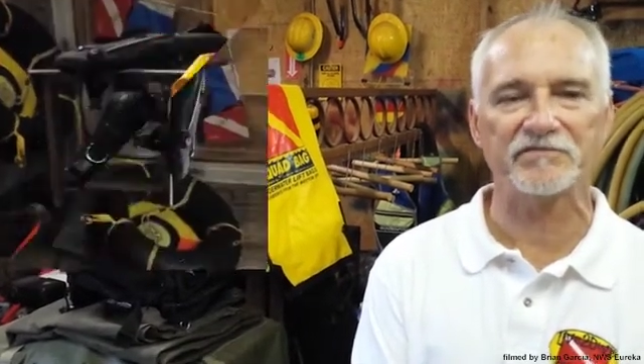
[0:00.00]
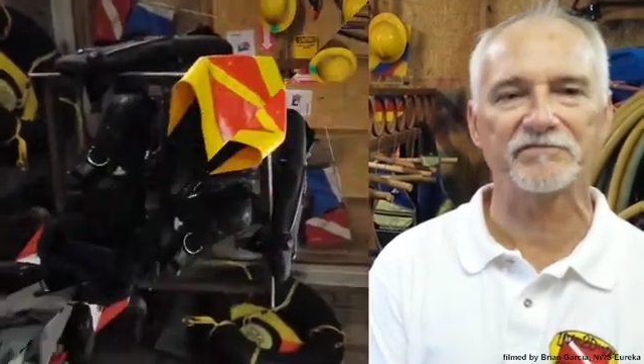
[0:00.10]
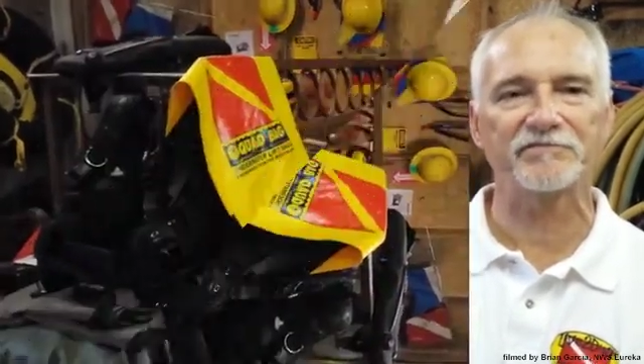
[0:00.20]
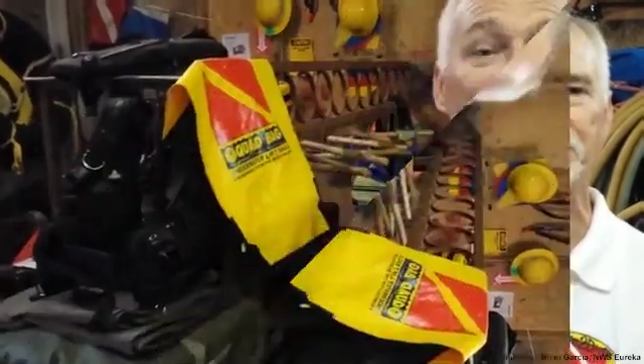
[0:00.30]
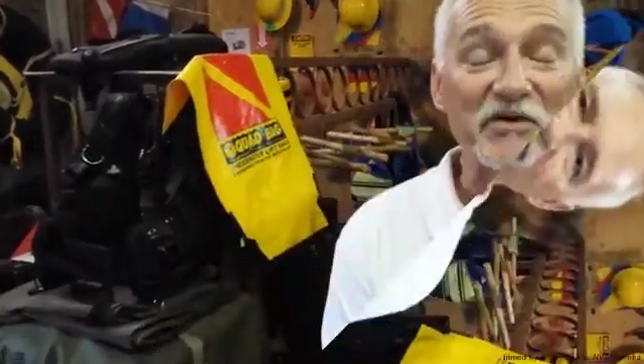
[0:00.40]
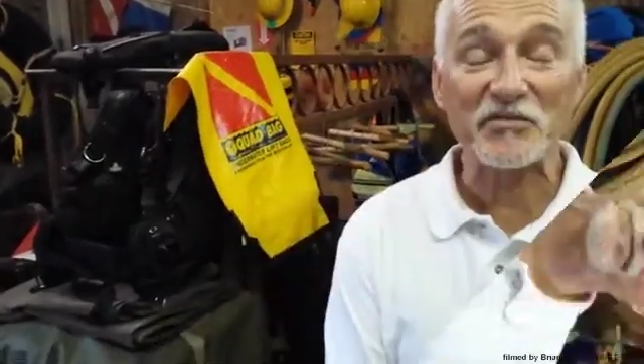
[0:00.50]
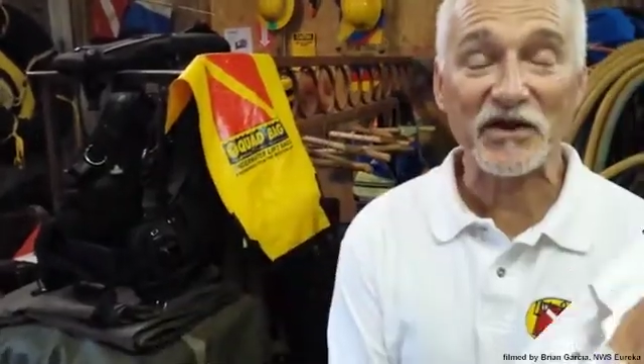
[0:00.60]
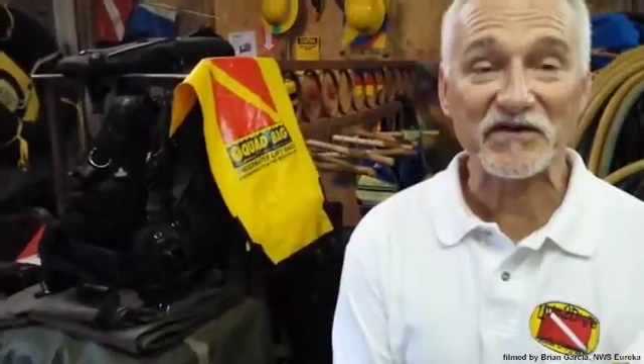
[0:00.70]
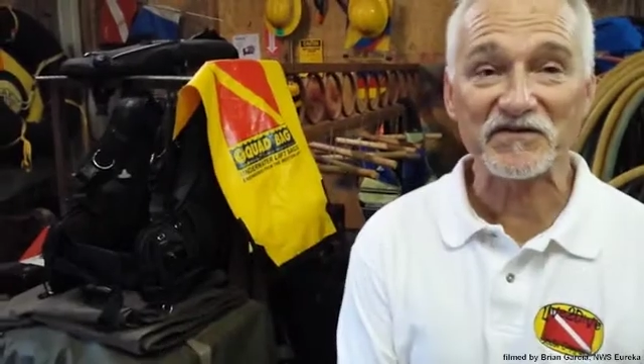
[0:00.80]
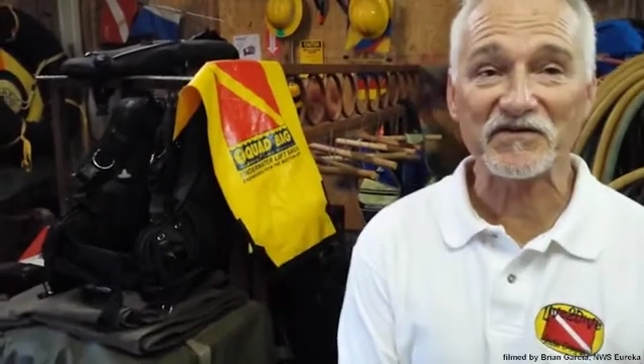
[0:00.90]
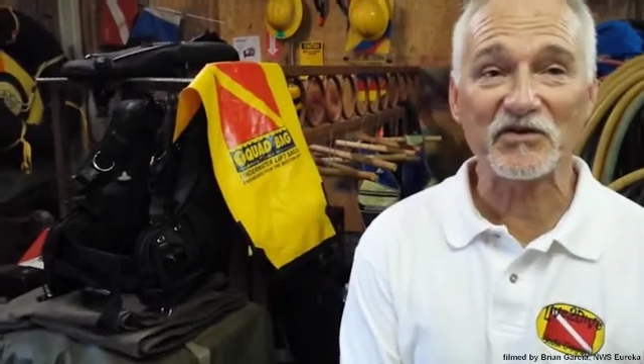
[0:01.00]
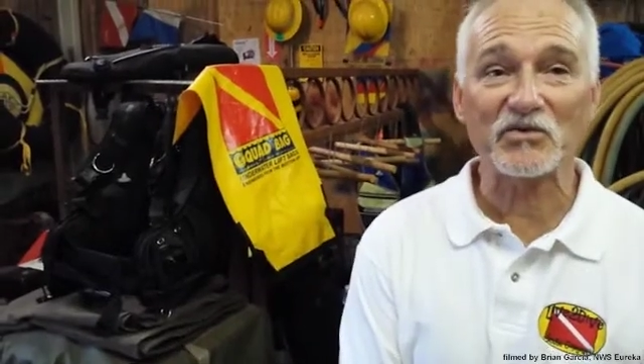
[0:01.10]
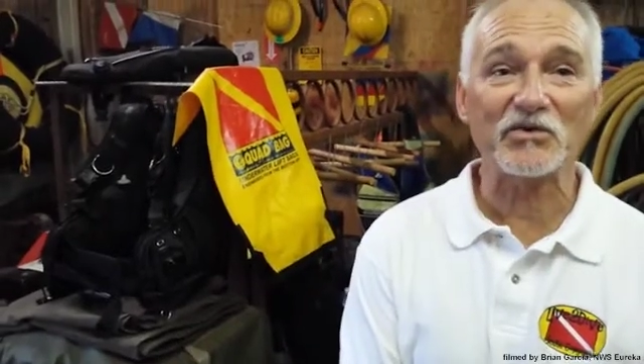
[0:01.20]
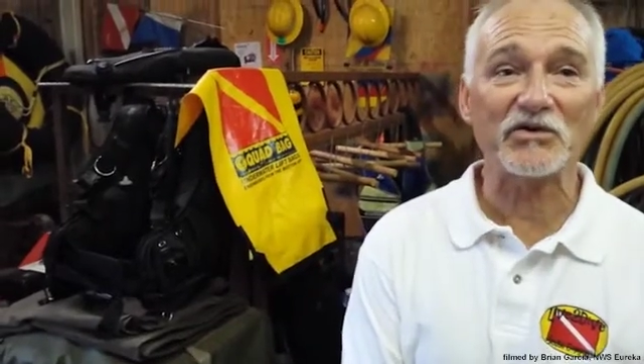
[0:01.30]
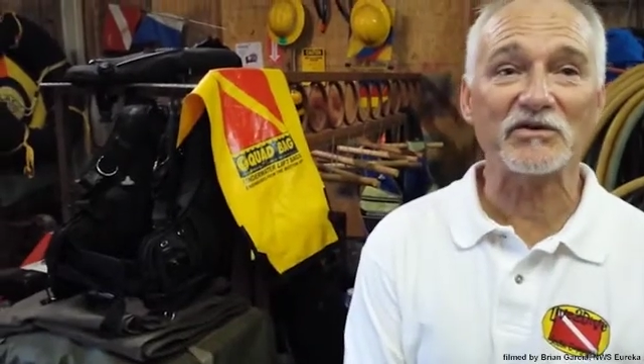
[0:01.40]
Some of the places in the
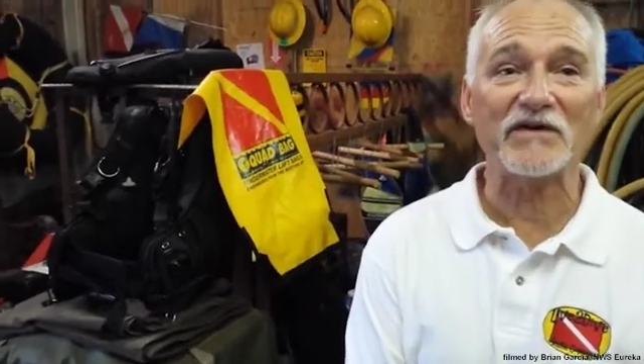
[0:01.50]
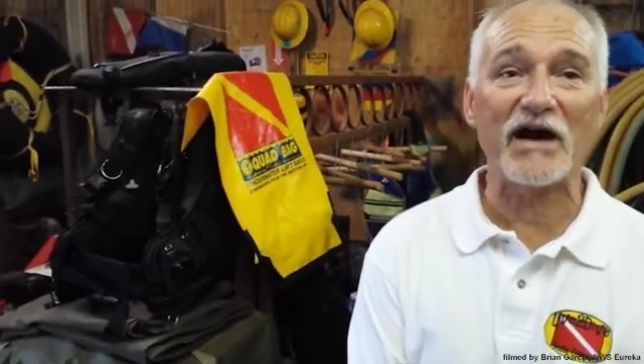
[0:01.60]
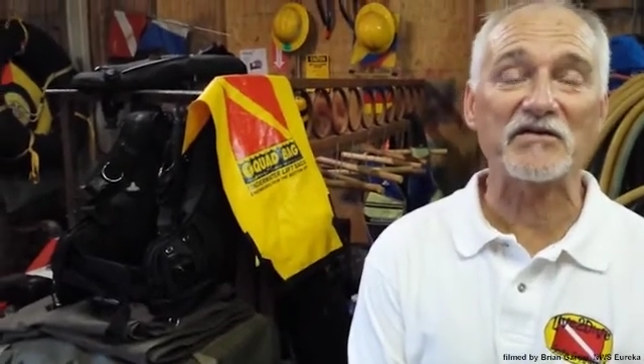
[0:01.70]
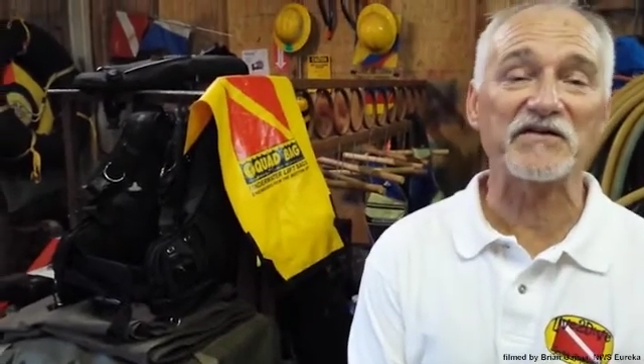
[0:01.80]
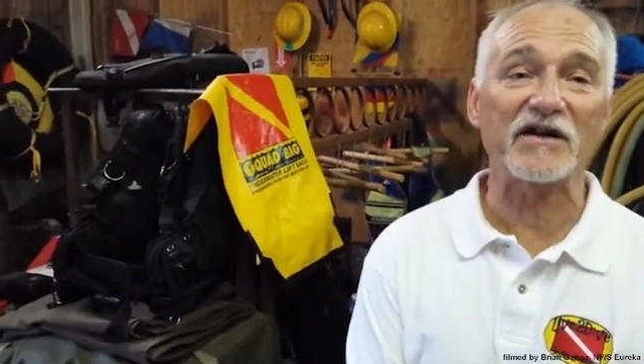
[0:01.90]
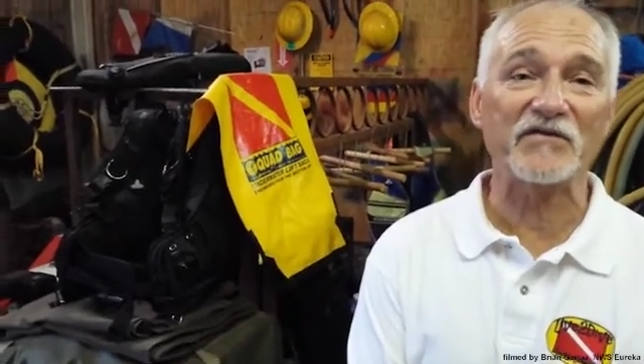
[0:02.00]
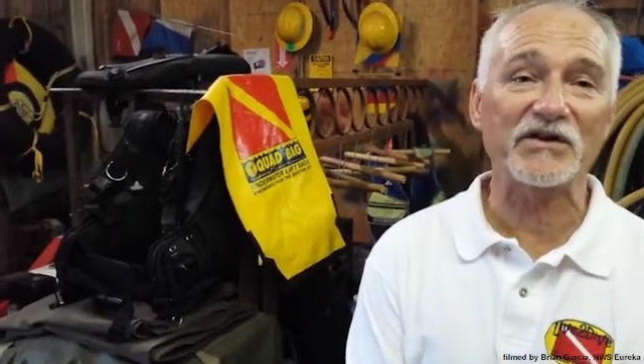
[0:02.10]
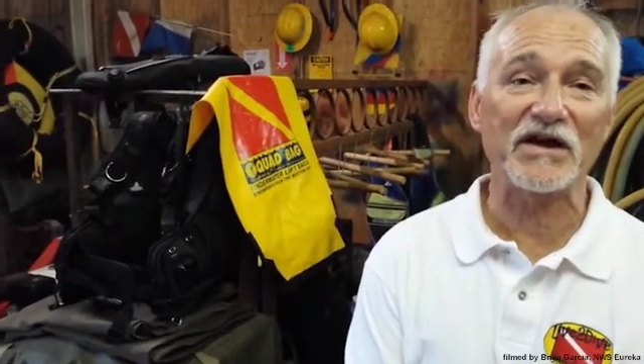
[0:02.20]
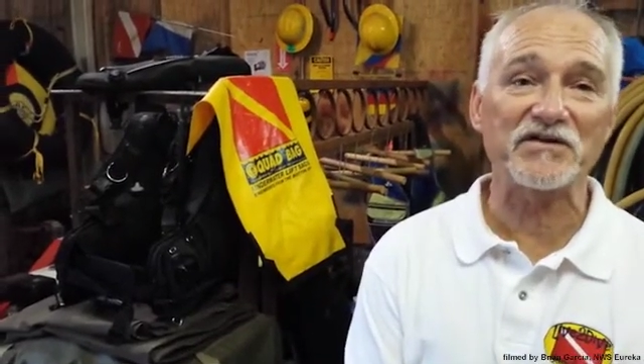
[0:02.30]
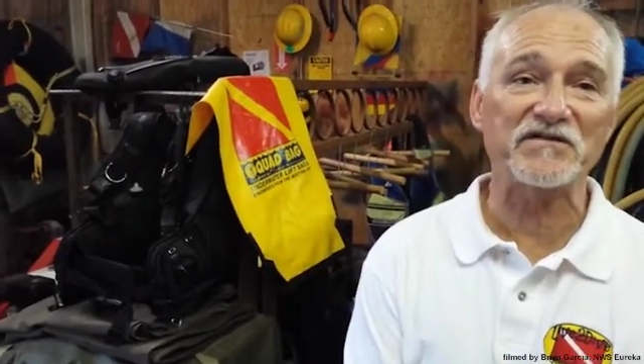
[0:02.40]
world outside of the United